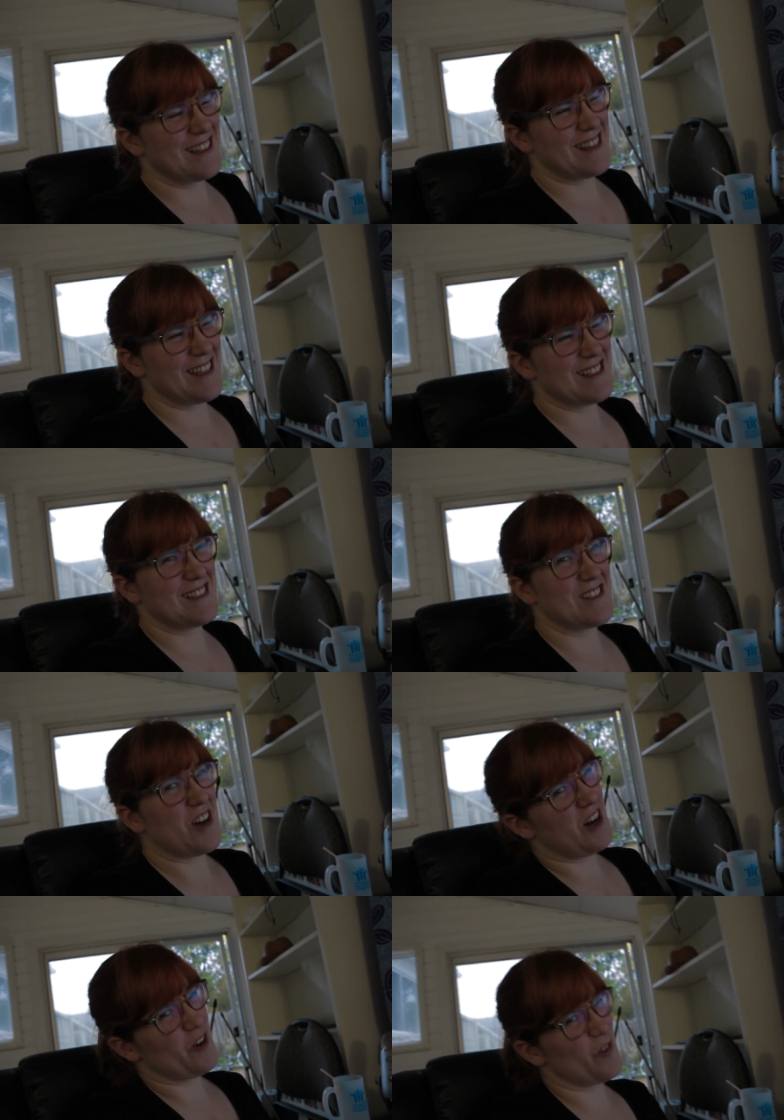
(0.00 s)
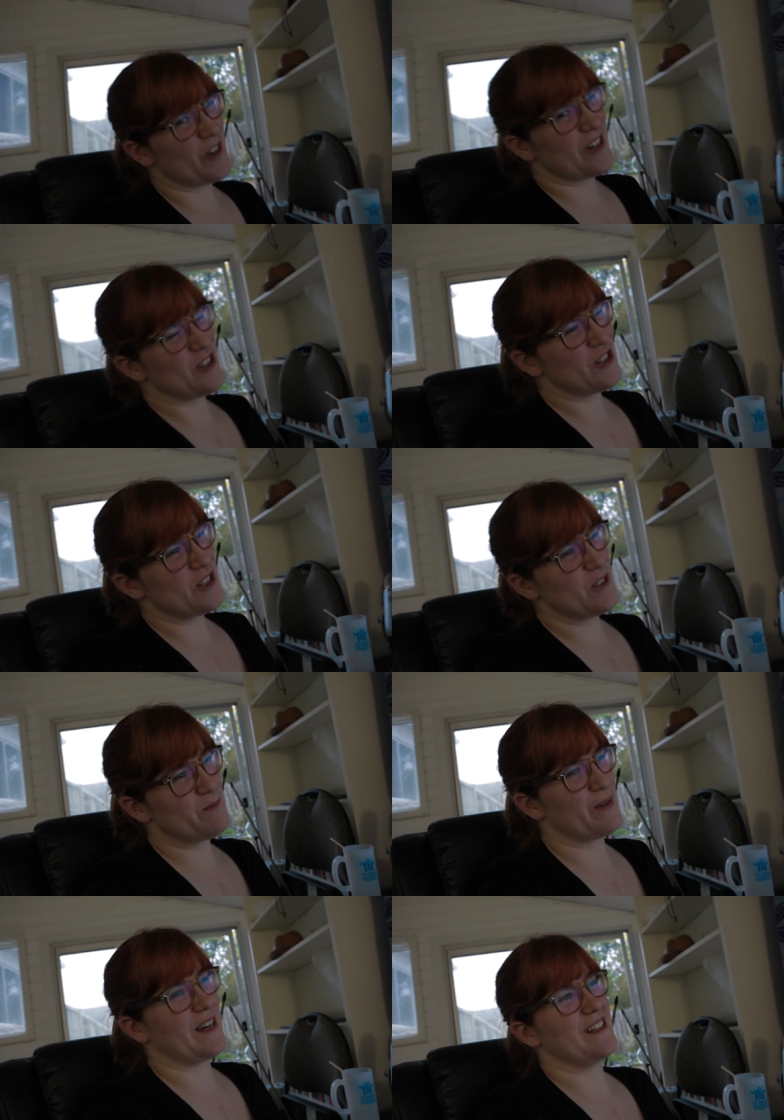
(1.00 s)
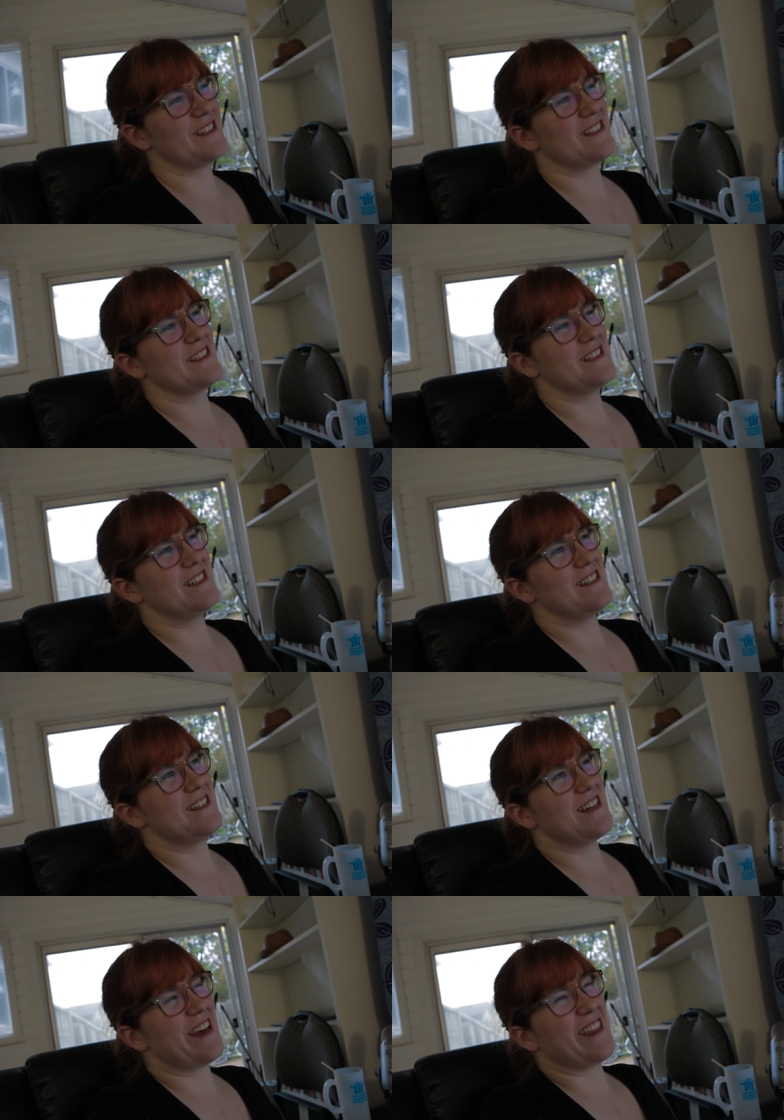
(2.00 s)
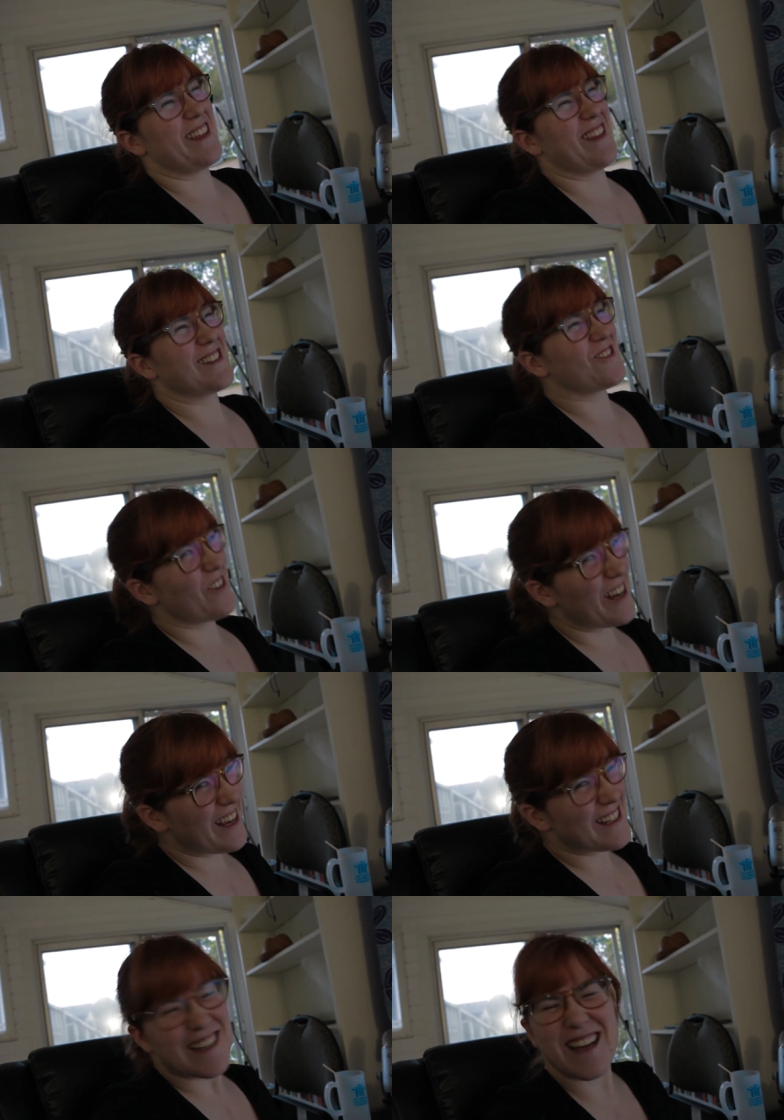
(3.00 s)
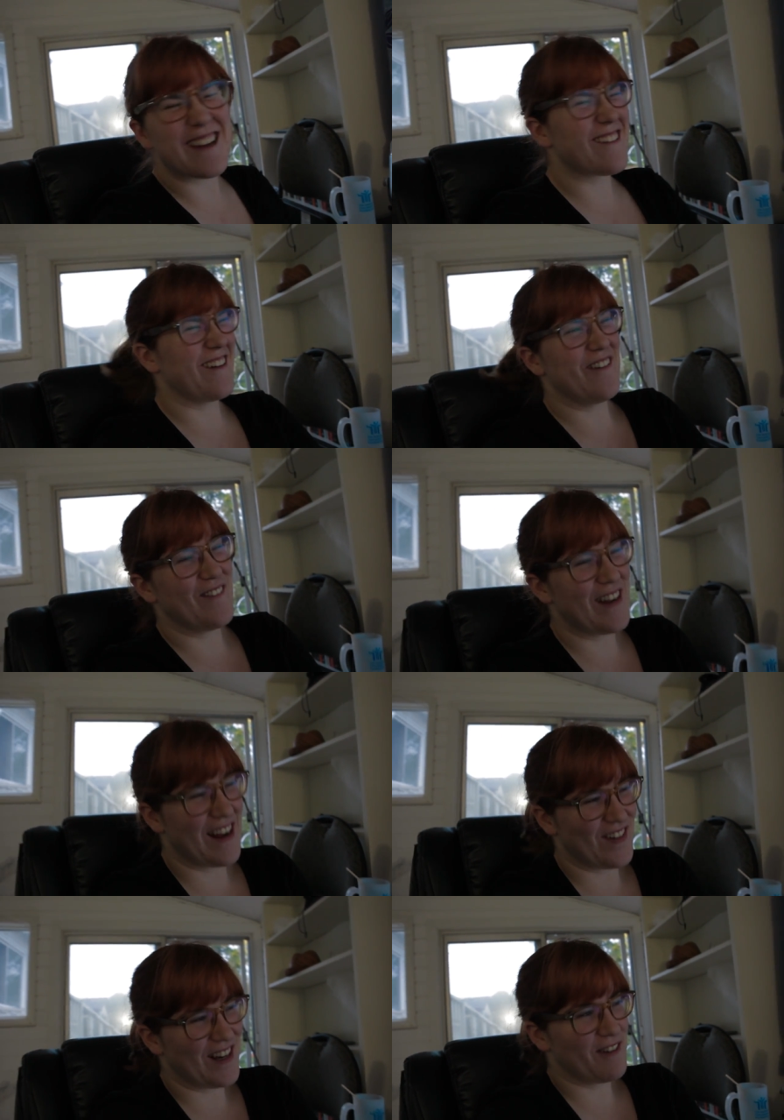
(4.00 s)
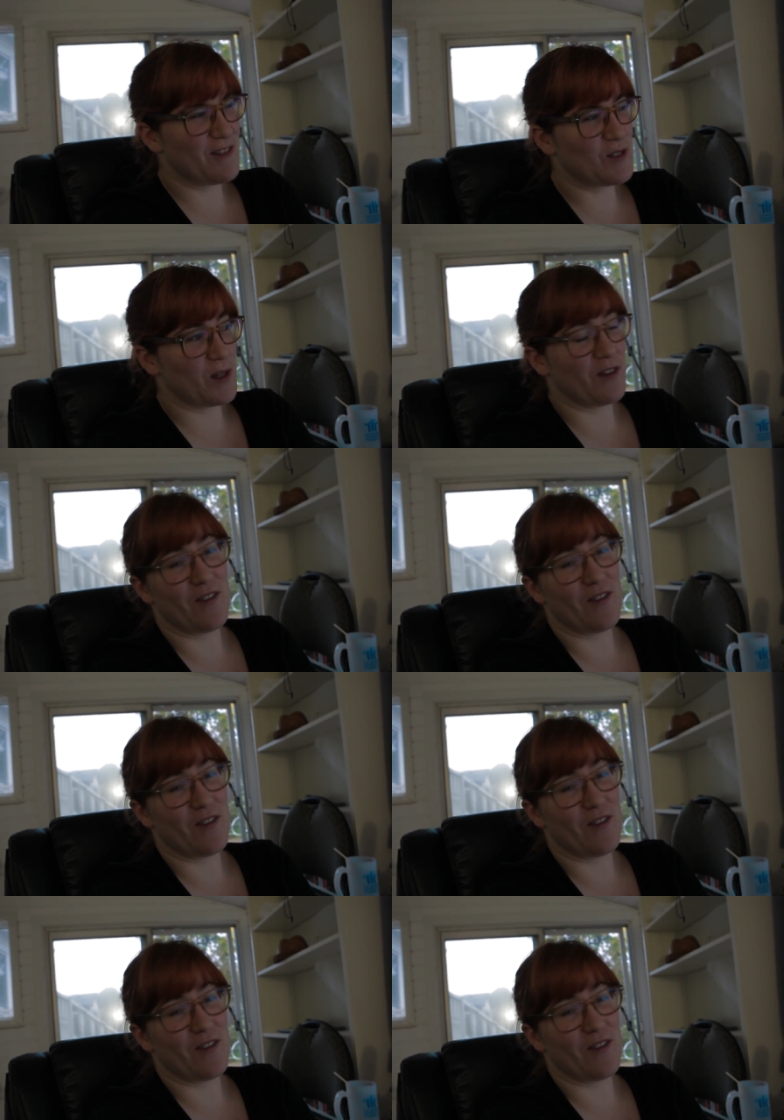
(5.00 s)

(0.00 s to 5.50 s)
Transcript: this is awkward, but." I think that's great. I don't know, whatever. It was really